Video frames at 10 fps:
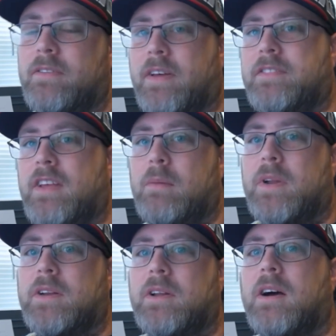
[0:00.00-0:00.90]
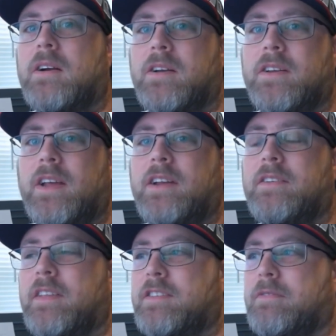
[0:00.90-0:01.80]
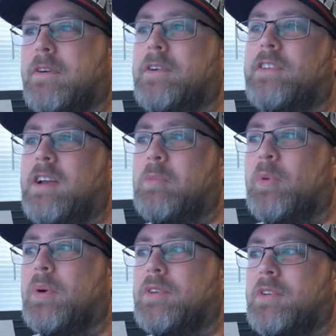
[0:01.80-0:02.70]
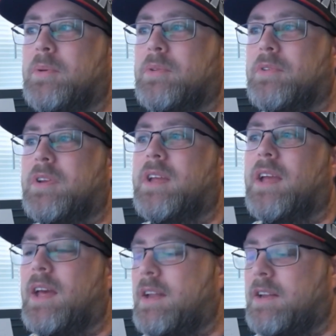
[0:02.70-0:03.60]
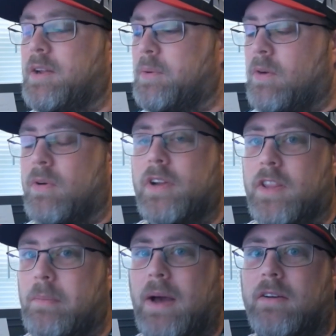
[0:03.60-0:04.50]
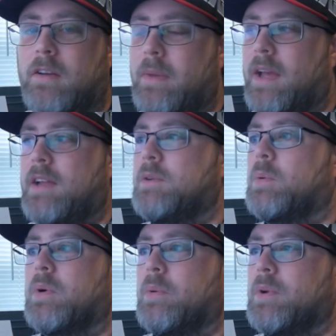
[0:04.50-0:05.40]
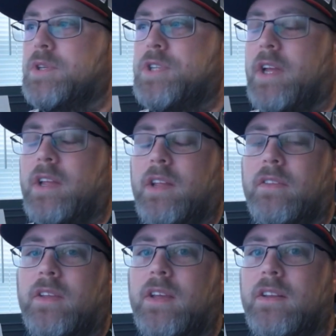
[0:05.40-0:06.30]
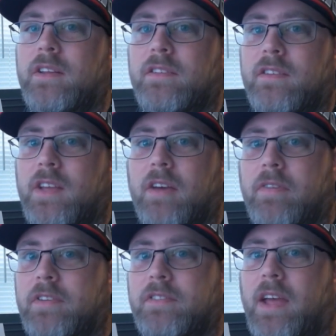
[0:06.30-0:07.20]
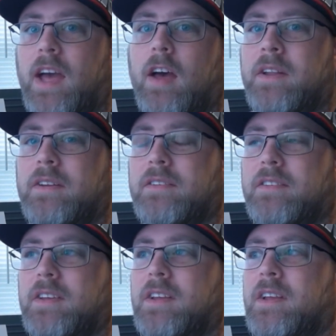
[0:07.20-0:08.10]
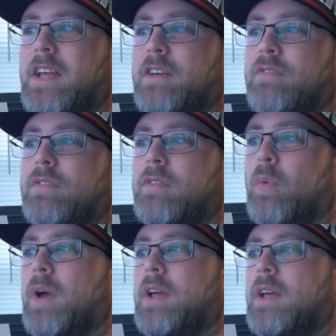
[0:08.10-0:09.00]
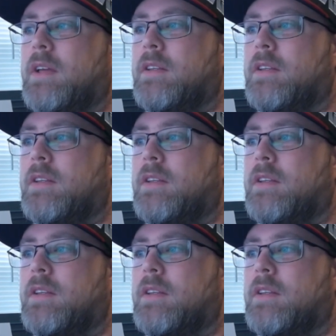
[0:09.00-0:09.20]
if I see I'm in a Docker container, that's the first thing I'm going to is looking at, running the mount command or going checking the etc fs tab to see if the way